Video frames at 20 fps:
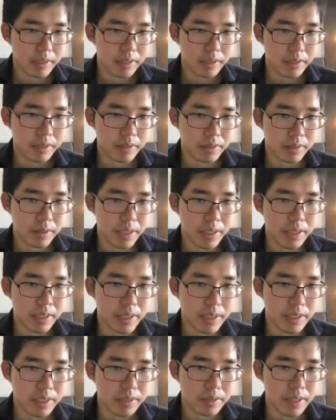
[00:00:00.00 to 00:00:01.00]
So this
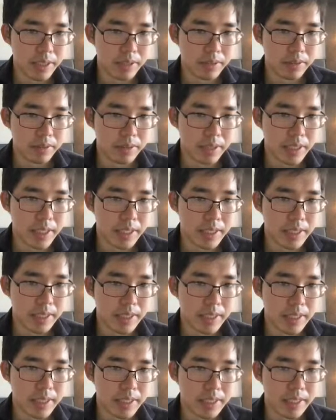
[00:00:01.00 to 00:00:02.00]
is written in
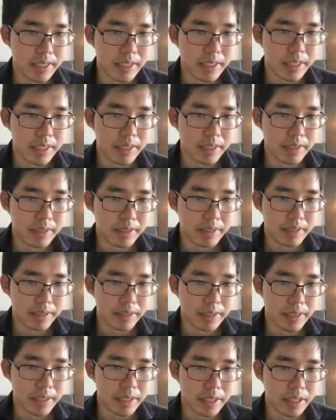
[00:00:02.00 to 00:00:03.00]
the
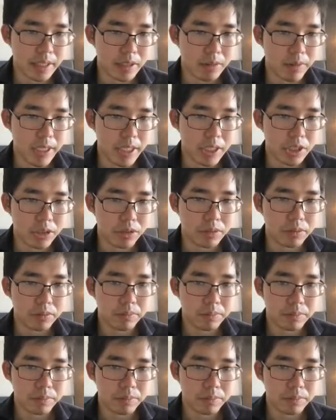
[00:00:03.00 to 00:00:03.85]
this equation.